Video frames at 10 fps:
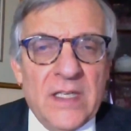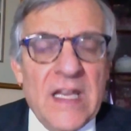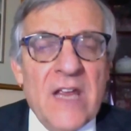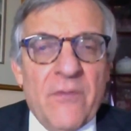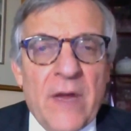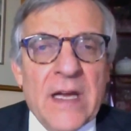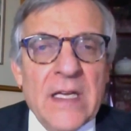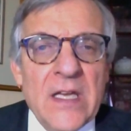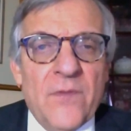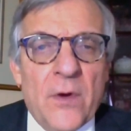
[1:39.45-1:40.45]
the day of
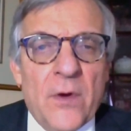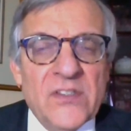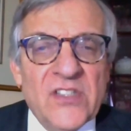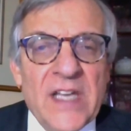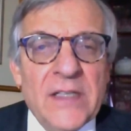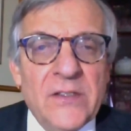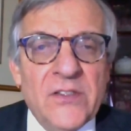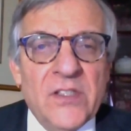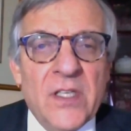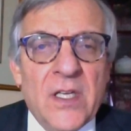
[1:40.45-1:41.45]
reckoning for his
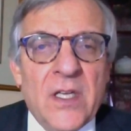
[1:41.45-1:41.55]
sentence.